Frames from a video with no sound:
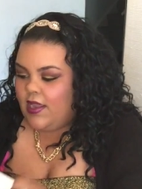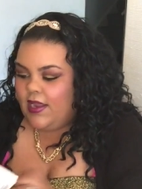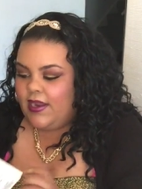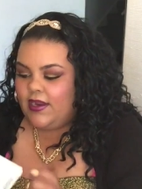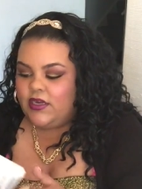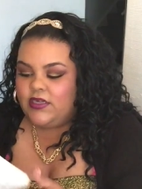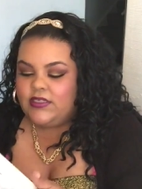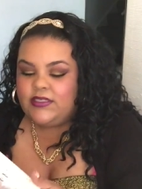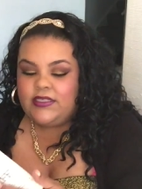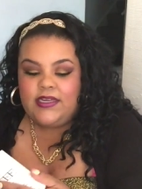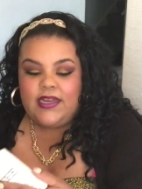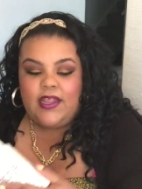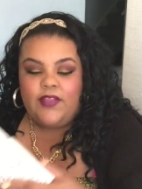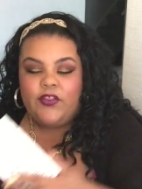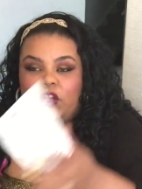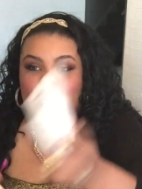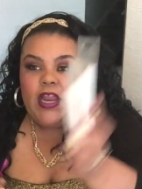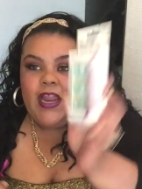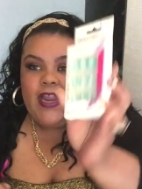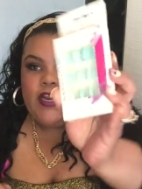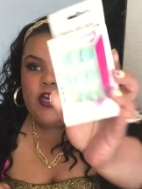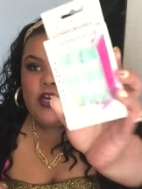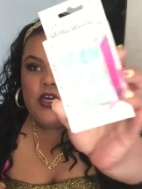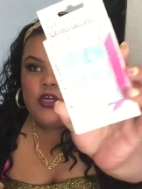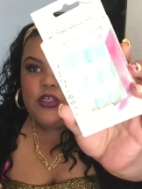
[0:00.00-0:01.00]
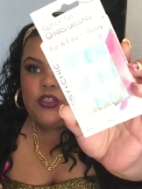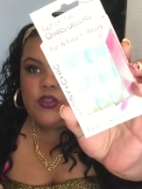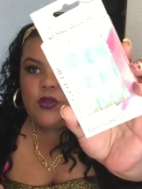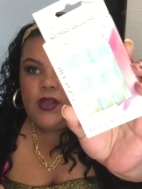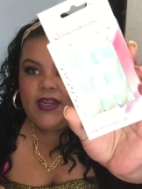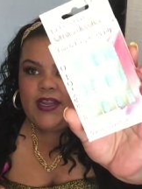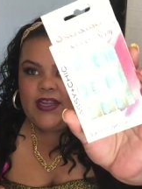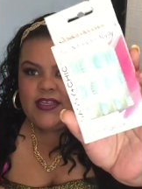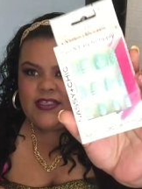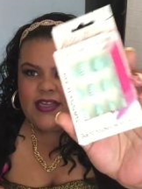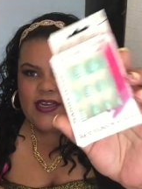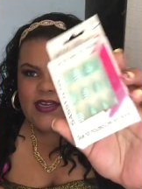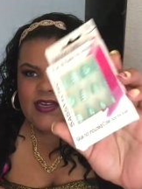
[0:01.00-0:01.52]
Here's another anchor, so I
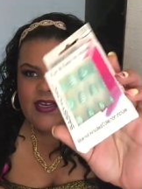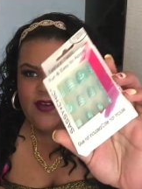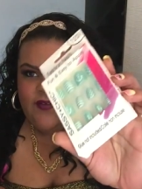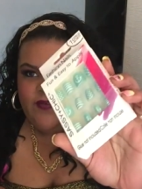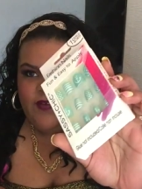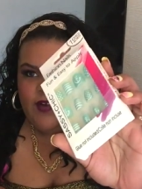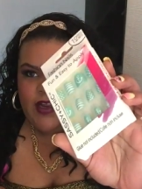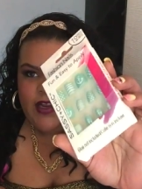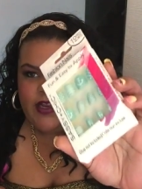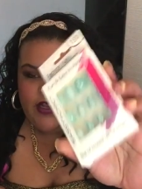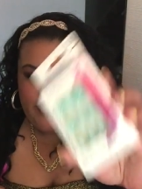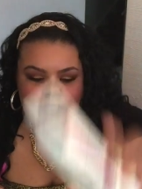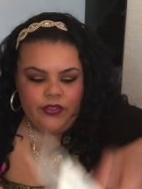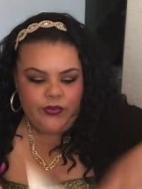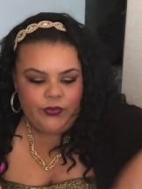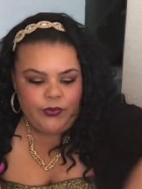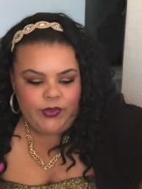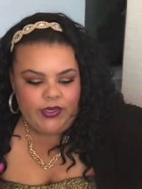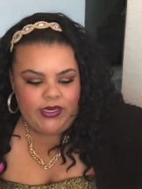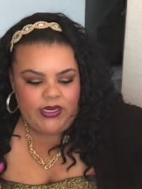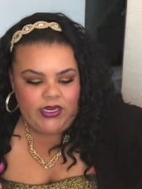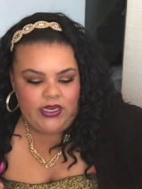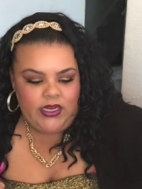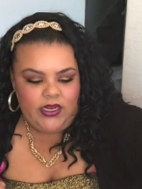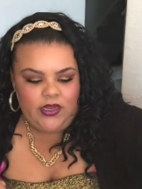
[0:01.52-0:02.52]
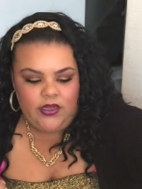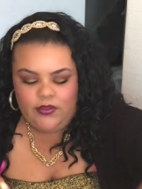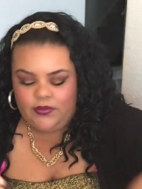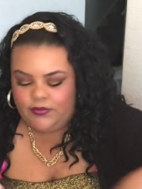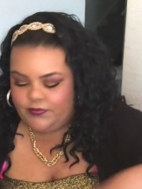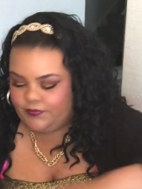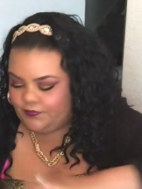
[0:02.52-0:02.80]
guess I did find three.